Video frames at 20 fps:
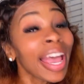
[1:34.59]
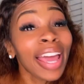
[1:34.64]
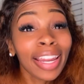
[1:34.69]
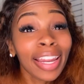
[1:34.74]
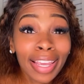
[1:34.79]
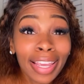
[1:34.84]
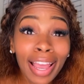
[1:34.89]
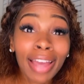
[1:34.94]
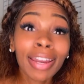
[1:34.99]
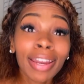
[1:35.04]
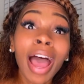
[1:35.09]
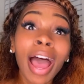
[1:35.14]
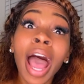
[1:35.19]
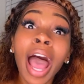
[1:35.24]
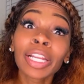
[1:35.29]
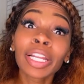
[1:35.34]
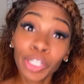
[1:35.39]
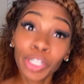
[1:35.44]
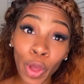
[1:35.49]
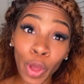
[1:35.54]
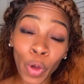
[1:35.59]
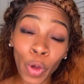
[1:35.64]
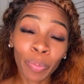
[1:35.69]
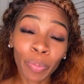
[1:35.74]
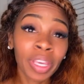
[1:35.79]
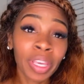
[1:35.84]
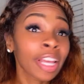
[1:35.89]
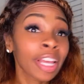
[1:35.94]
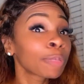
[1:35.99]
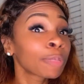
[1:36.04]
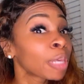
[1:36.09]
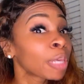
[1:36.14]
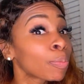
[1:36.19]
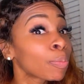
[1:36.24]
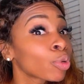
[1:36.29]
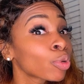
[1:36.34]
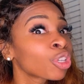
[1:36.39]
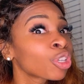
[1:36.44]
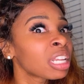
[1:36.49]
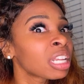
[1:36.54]
Teddyana, I don't. Because
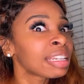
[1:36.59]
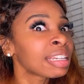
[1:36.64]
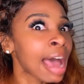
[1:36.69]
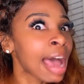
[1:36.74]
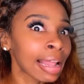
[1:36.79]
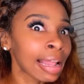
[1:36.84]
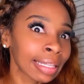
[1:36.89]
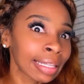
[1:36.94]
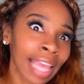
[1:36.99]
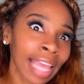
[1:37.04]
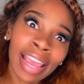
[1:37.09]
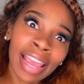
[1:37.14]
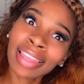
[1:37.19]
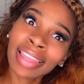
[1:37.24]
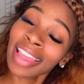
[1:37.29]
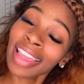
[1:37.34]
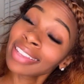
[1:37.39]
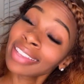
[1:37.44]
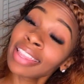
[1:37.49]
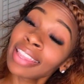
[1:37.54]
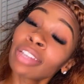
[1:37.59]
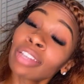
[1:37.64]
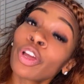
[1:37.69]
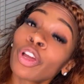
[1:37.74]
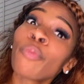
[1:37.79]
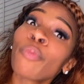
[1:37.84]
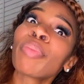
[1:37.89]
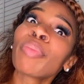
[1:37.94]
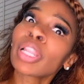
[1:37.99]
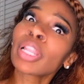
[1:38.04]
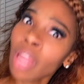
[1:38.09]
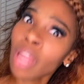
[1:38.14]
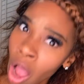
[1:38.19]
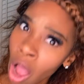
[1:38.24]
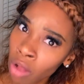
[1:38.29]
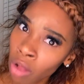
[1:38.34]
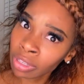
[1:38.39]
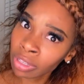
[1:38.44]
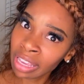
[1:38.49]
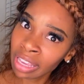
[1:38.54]
people should not take things that don't
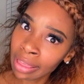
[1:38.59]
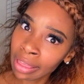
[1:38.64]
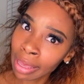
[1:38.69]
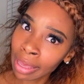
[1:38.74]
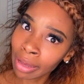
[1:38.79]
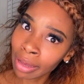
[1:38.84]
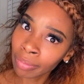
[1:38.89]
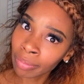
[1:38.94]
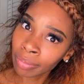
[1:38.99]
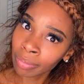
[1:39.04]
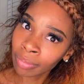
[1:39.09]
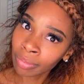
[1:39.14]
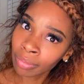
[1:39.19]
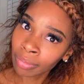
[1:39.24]
belong to them.